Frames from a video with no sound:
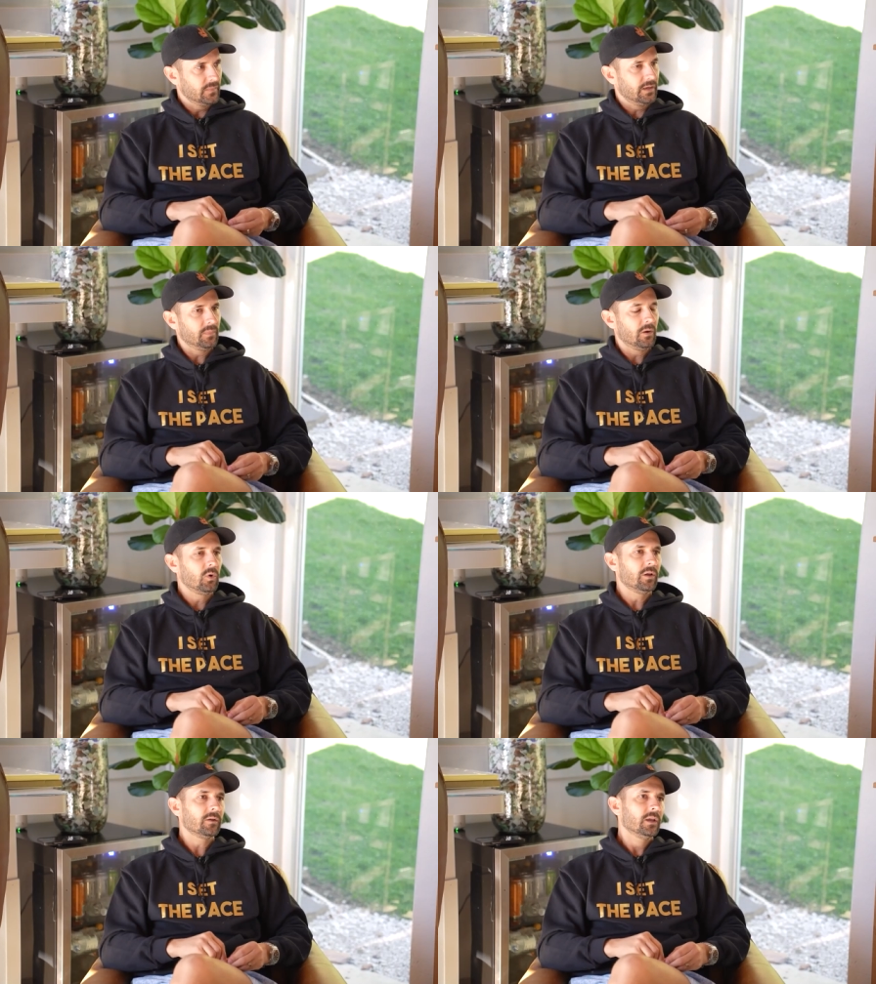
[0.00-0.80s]
Yeah. Uh,
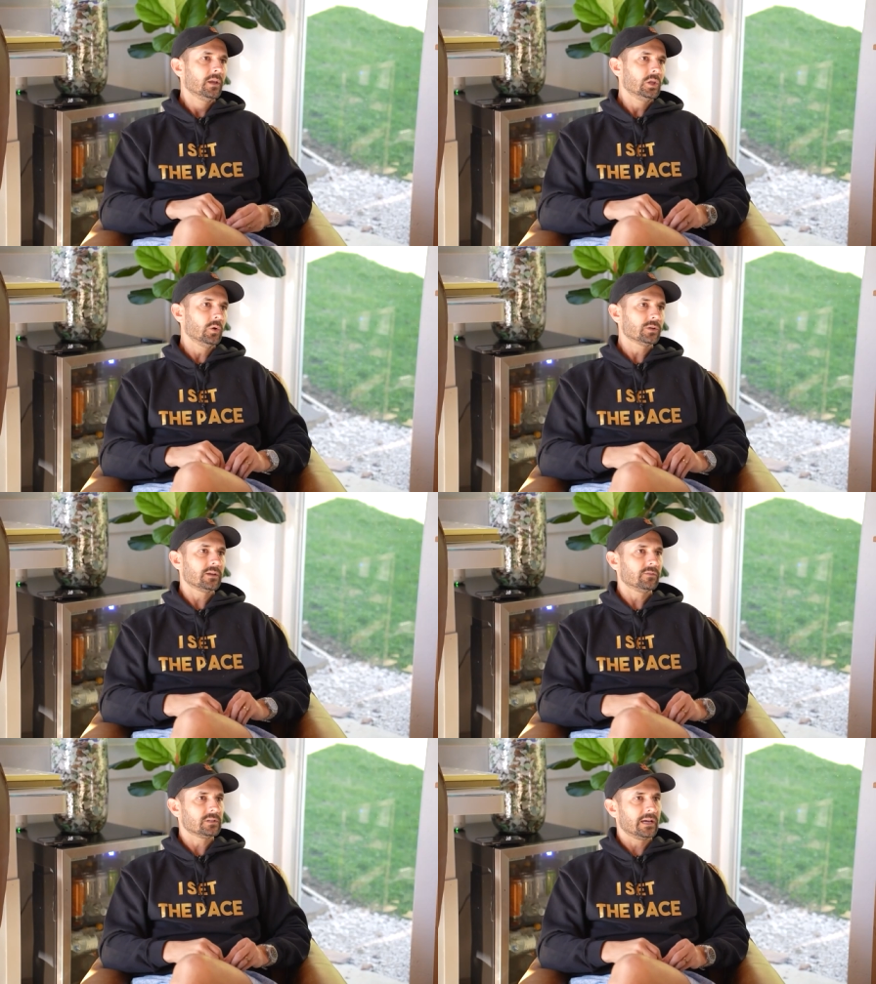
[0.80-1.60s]
well, you also
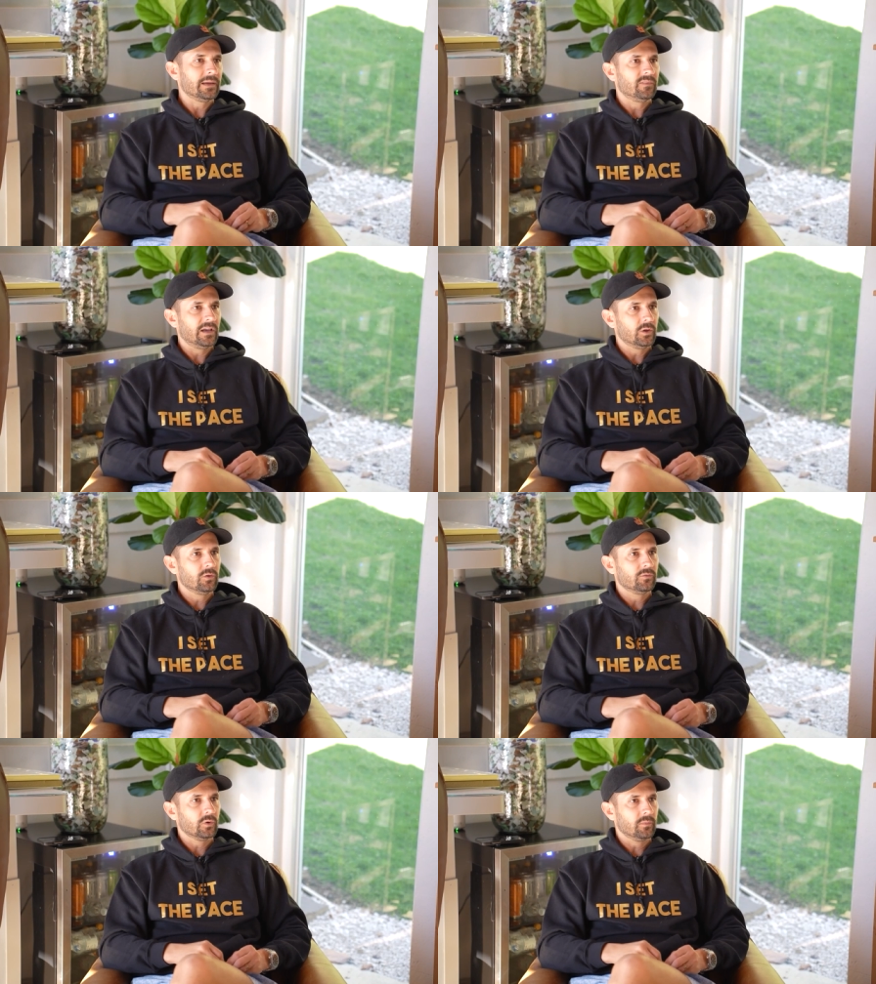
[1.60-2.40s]
have a time
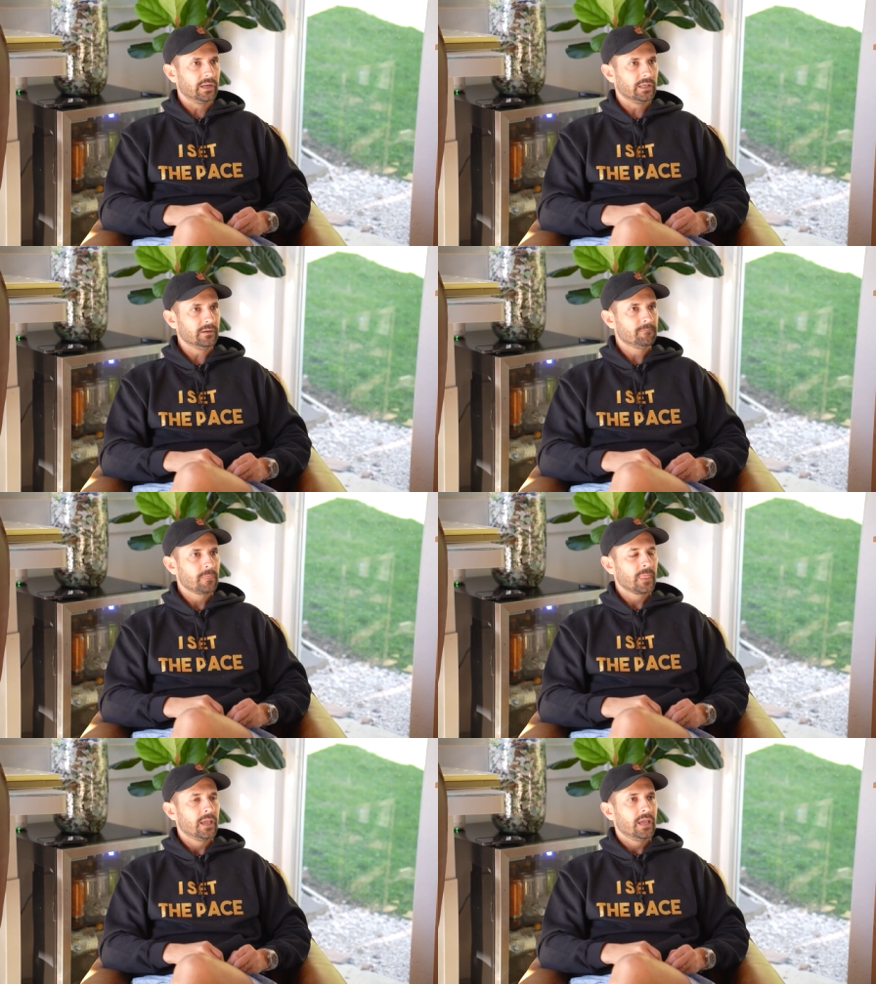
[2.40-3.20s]
value of your money.
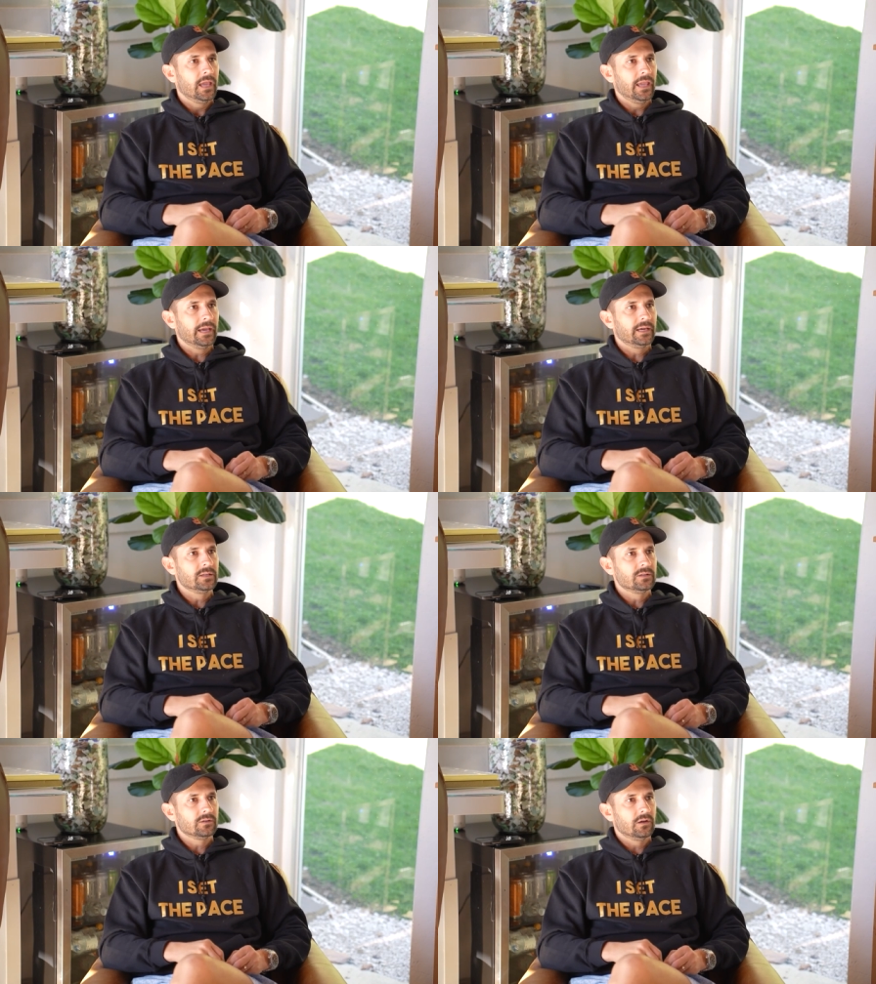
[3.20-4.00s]
Yeah.
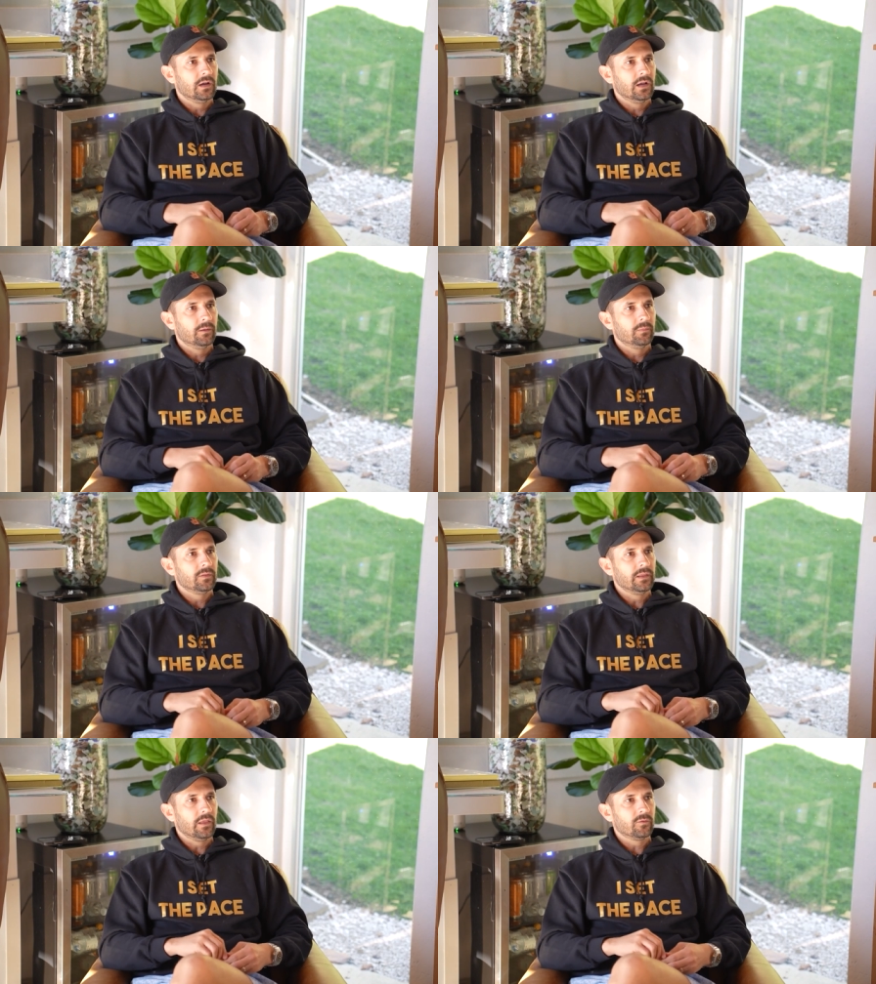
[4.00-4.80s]
And um,
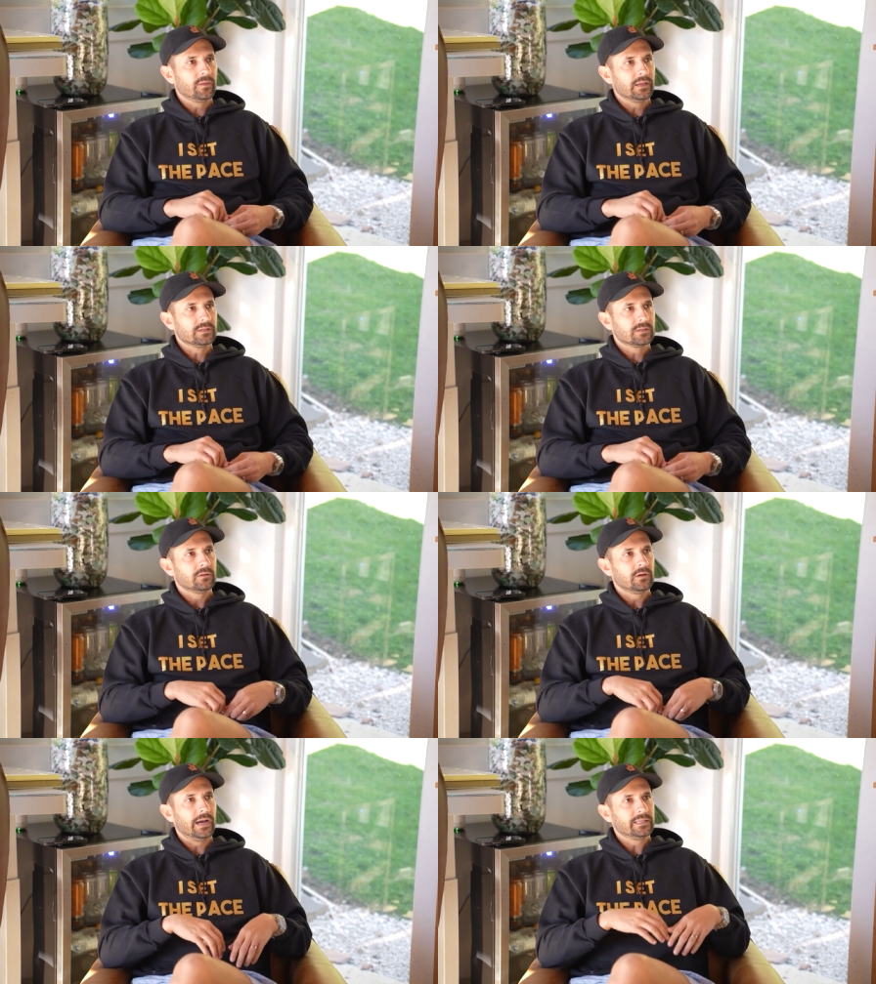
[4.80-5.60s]
the other thing is,
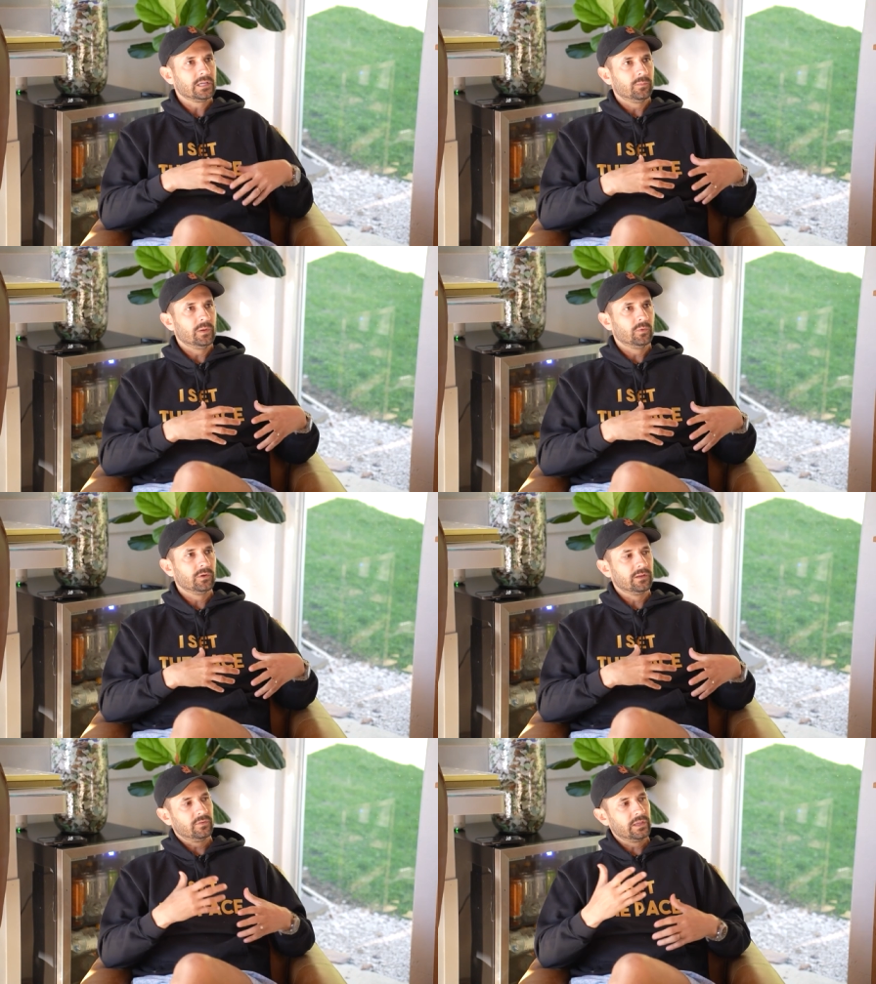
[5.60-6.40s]
I tell people
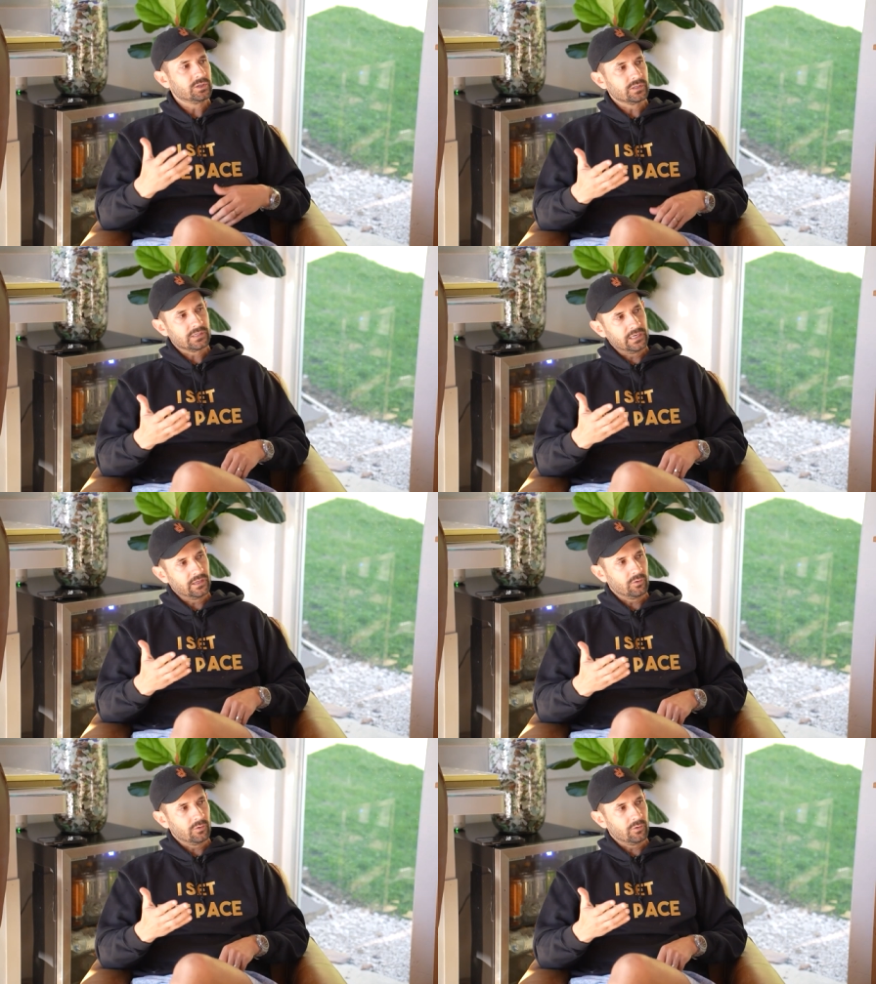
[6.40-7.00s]
inflation's eating